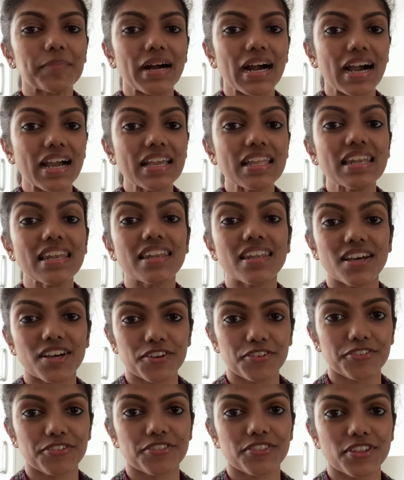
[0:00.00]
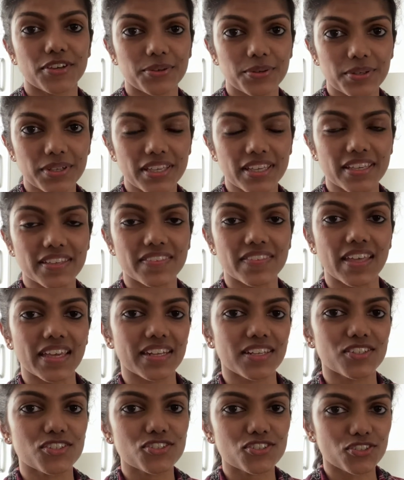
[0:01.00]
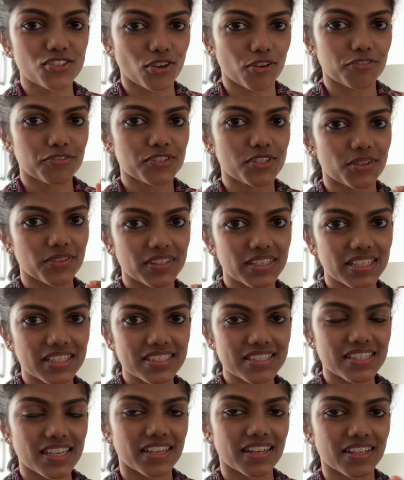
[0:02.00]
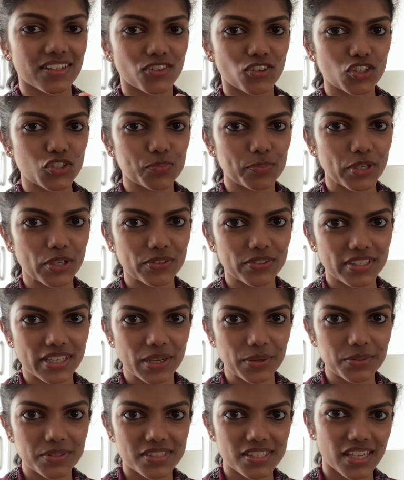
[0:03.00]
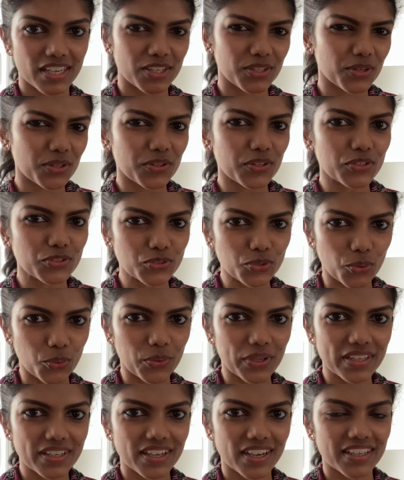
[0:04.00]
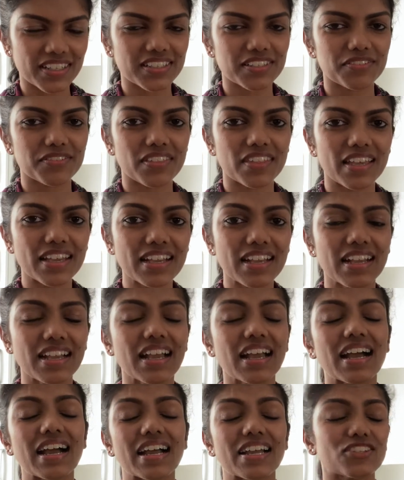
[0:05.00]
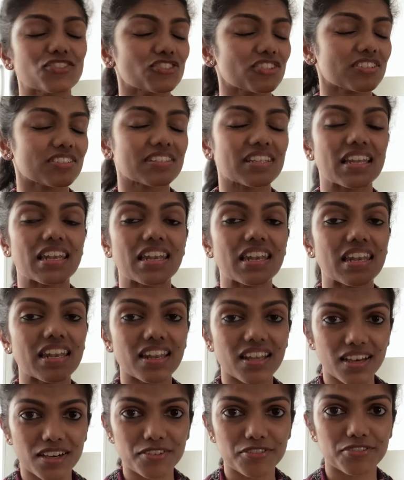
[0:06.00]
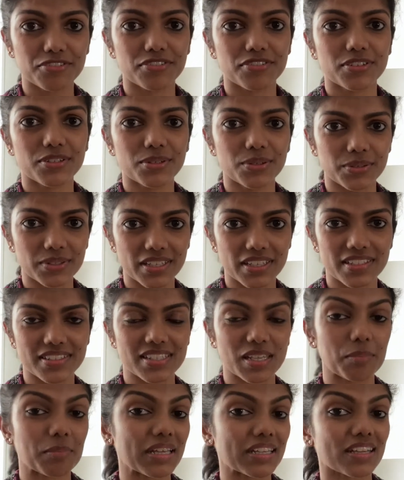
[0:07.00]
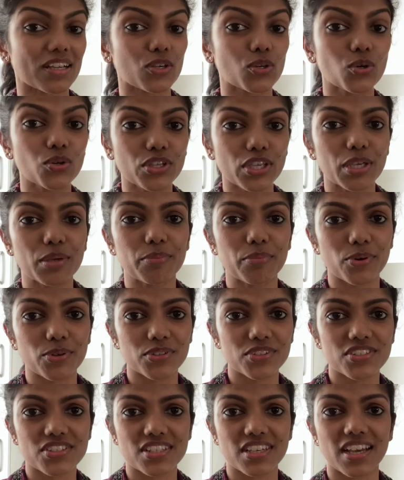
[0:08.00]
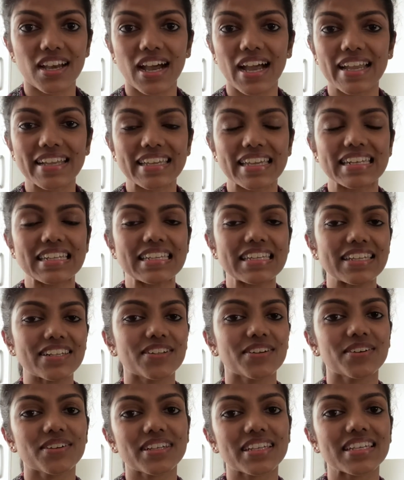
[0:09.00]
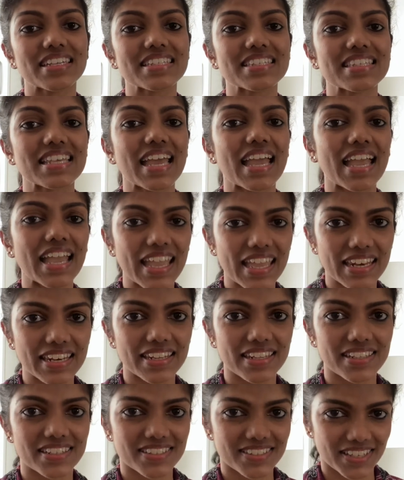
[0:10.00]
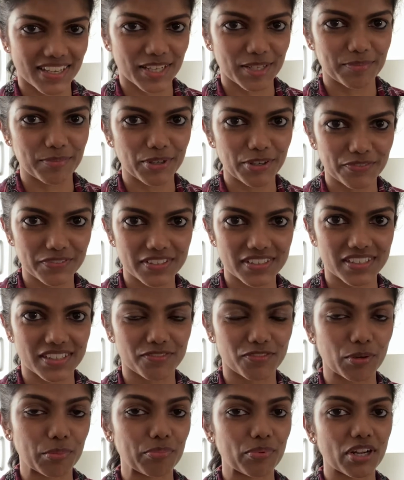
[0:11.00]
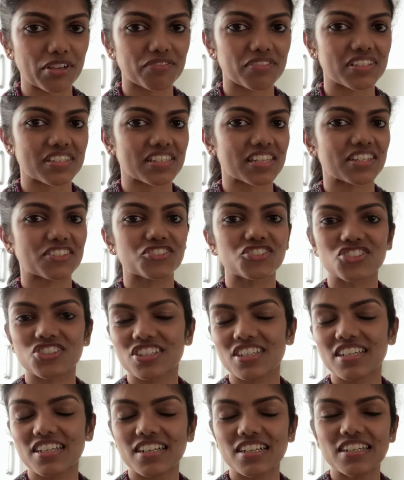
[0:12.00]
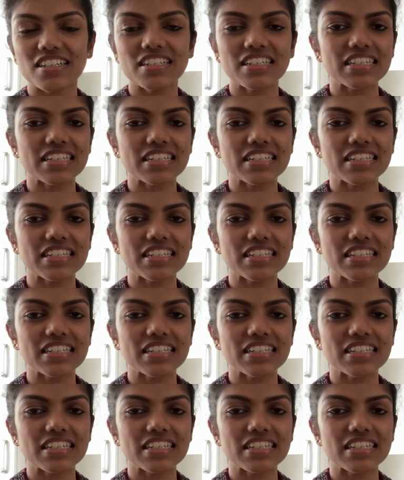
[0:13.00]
I love the cookie that is soft on the inside and crispy on the outside. You know, the doughy kind of thing. I just love cookies. I'm like a cookie monster. I can eat cookies any time of the day, for breakfast, lunch, dinner,